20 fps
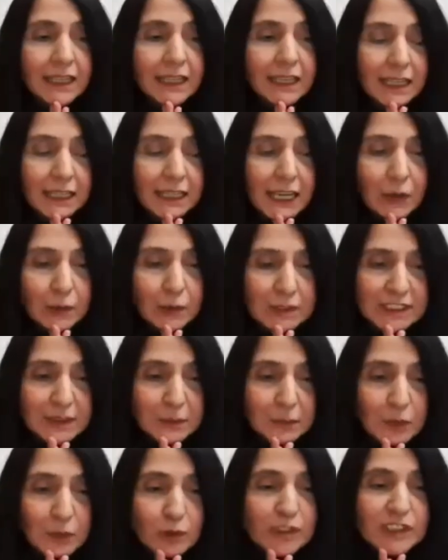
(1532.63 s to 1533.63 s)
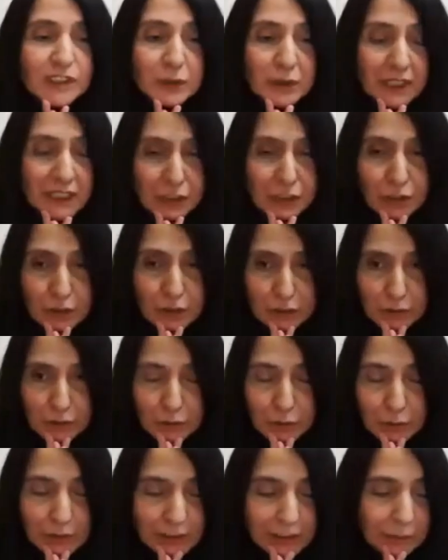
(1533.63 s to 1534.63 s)
and I was supposed to
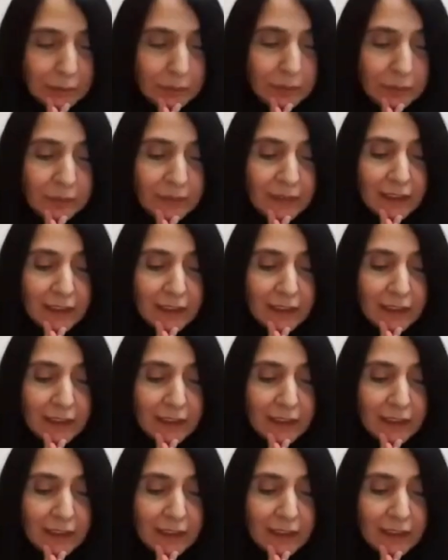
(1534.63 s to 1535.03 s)
interview him